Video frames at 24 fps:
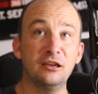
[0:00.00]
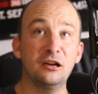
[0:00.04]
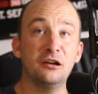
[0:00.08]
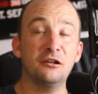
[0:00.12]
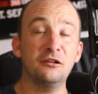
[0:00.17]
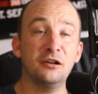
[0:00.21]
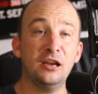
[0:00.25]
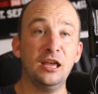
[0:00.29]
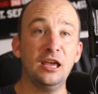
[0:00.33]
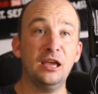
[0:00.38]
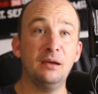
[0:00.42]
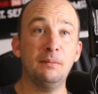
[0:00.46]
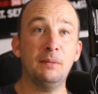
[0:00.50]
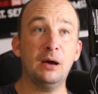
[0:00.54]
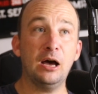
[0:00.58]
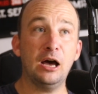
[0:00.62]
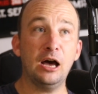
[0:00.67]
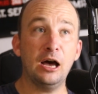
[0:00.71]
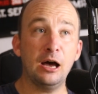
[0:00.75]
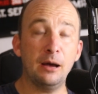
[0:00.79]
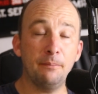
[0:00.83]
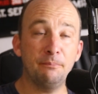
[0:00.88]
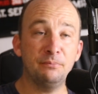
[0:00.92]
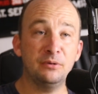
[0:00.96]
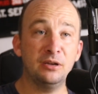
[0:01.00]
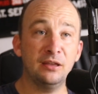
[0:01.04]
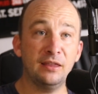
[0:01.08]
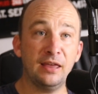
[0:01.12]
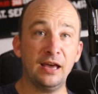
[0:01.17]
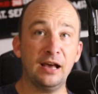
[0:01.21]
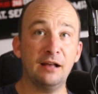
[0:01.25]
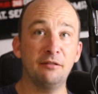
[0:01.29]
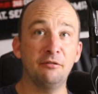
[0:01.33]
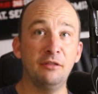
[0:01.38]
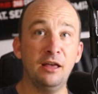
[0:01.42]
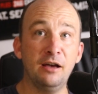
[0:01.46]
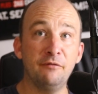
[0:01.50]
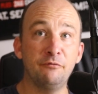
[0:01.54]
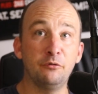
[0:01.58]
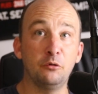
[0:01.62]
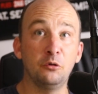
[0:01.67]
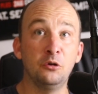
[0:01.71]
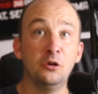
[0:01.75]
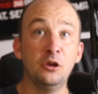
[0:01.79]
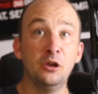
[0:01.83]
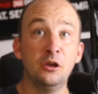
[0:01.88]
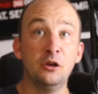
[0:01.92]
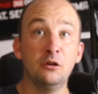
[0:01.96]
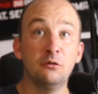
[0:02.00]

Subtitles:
their name up to that level?